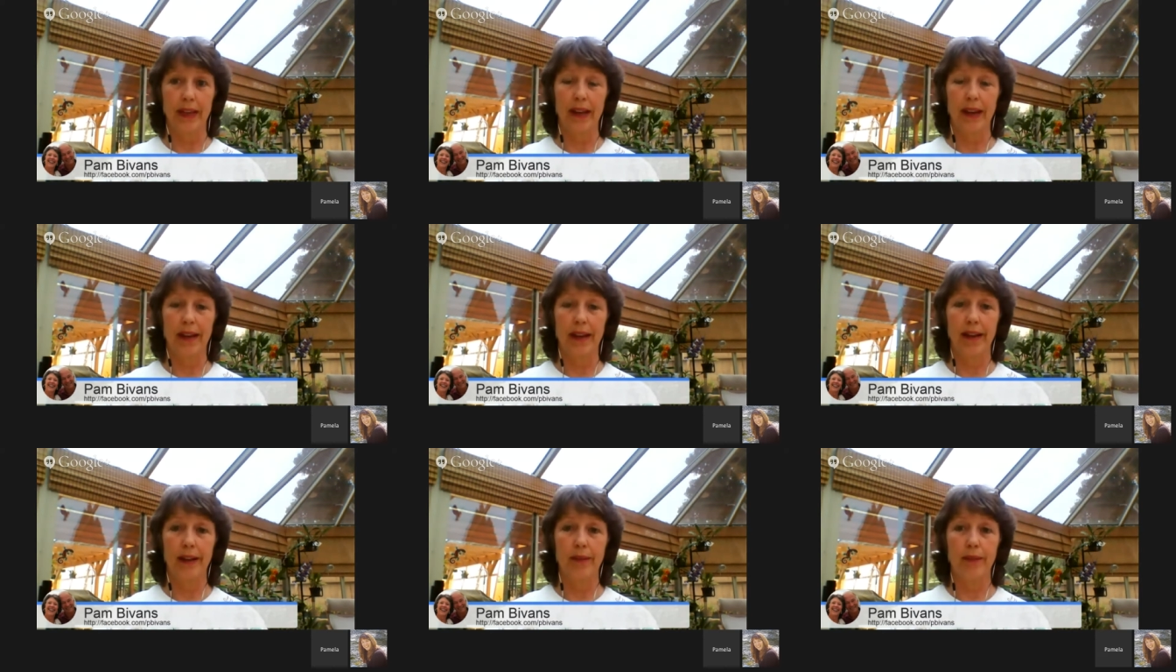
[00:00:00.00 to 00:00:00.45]

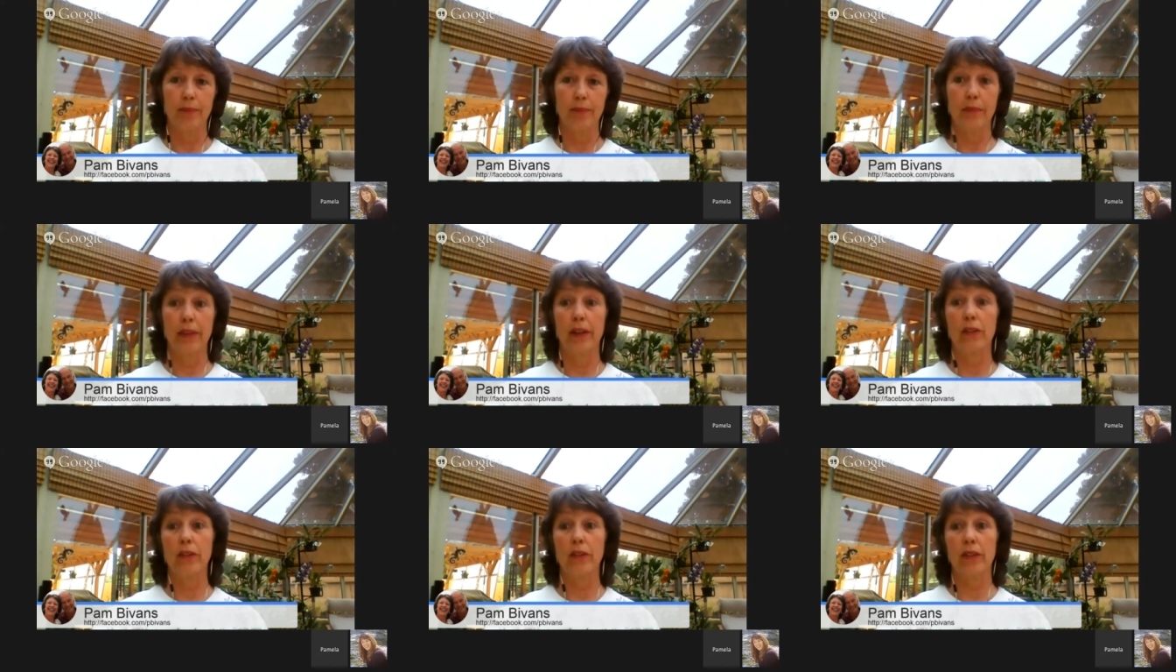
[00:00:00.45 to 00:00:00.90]
Um,
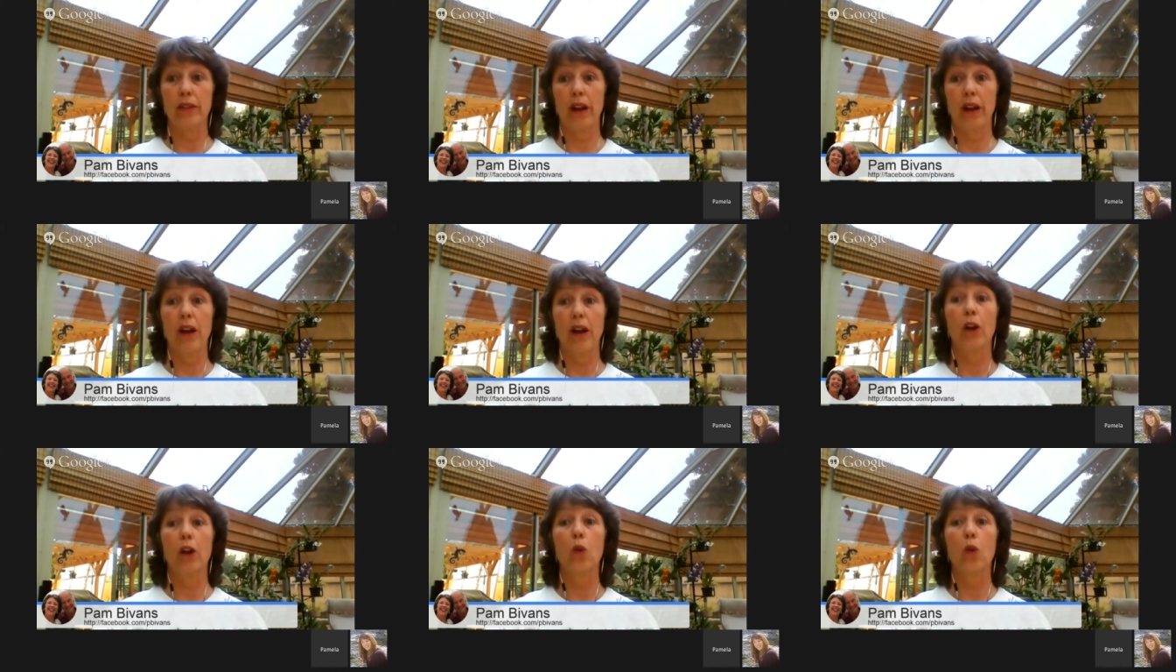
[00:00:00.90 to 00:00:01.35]
there
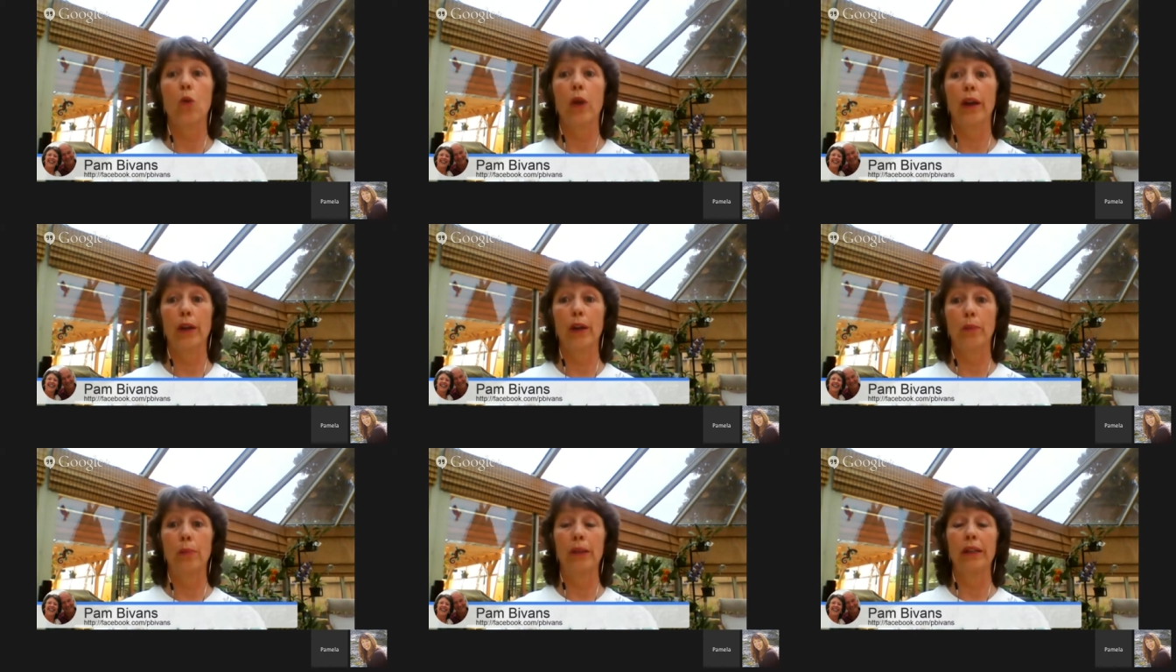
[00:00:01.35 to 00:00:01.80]
are
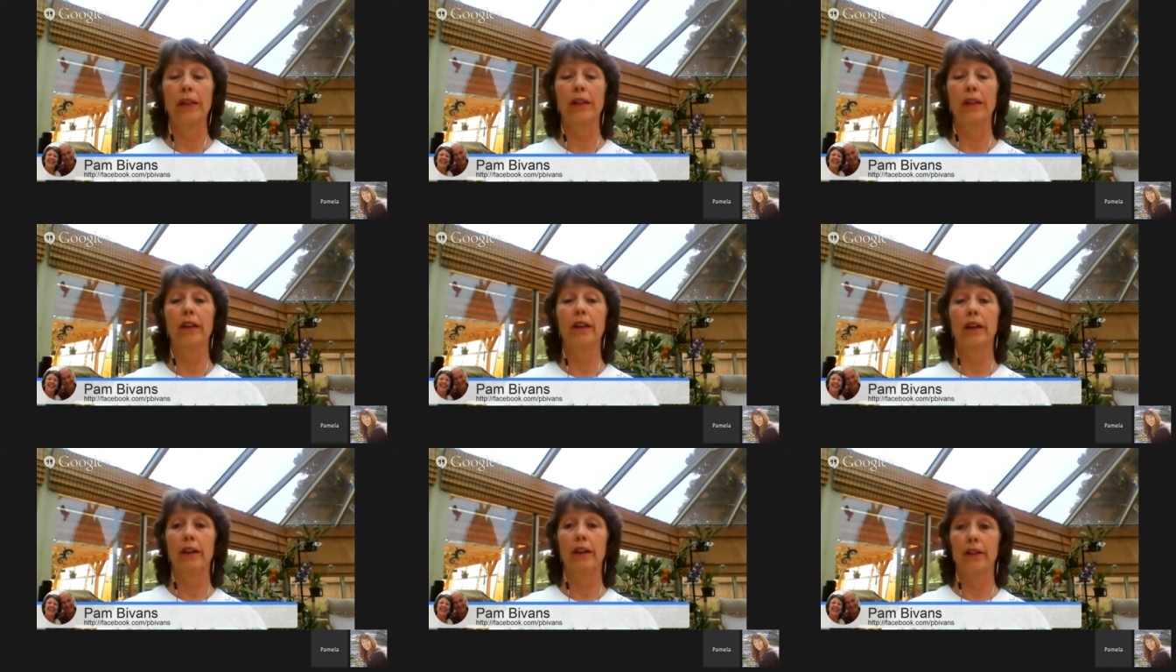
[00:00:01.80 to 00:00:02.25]
quite a
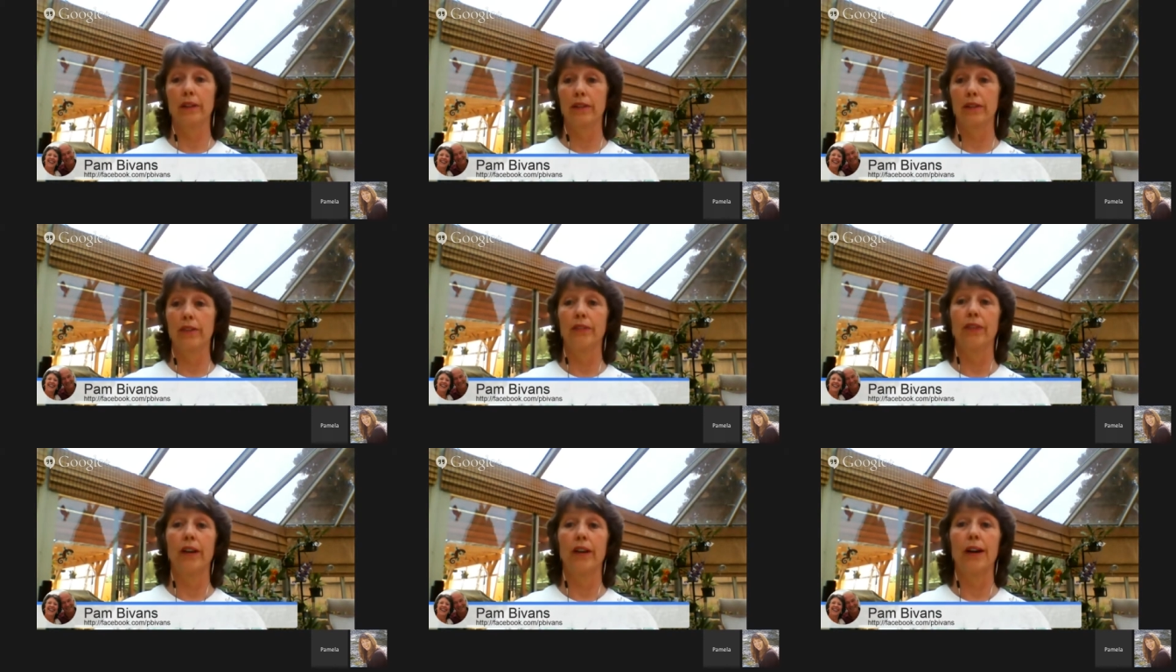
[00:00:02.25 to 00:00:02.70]
bit
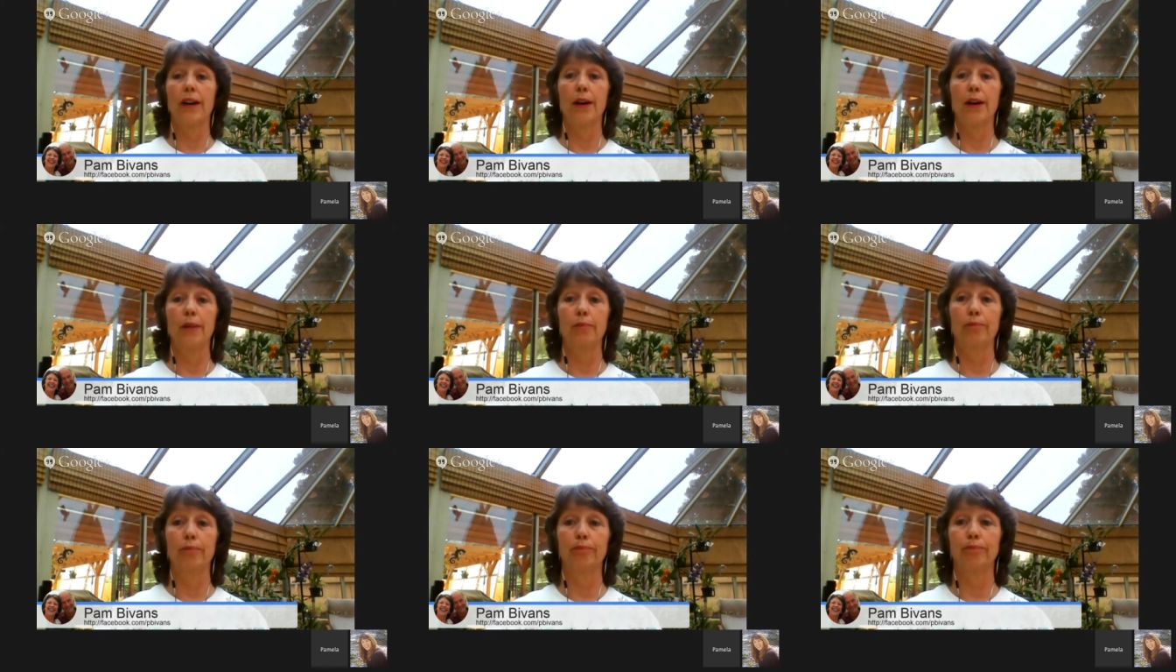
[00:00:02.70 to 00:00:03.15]
of
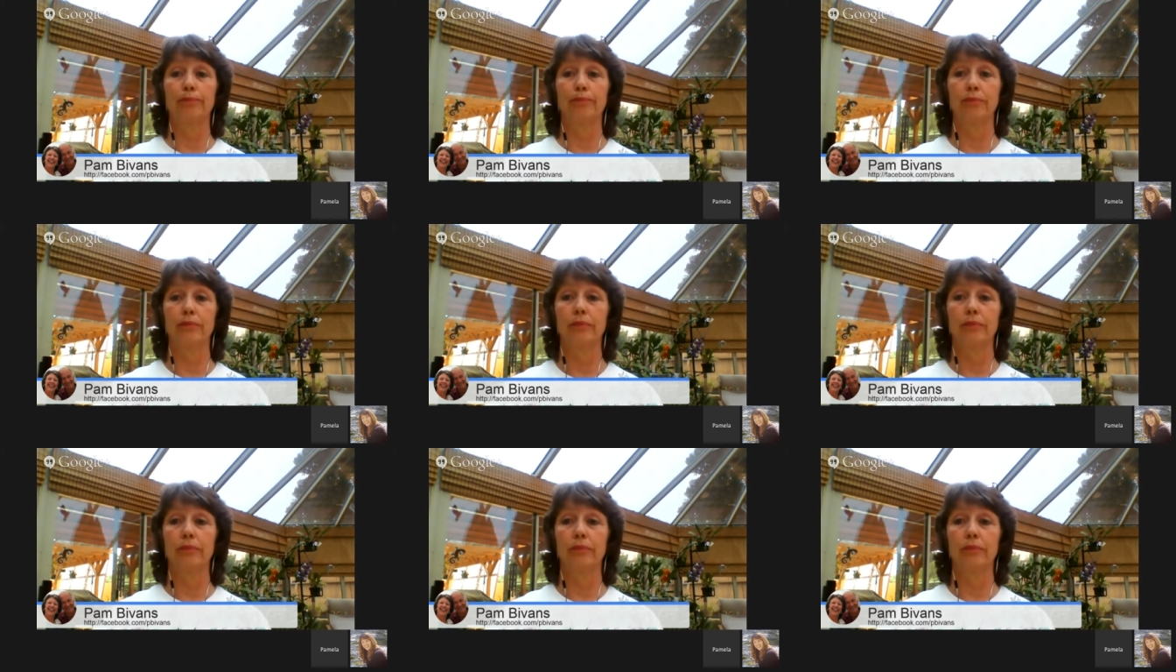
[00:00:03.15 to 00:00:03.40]
um,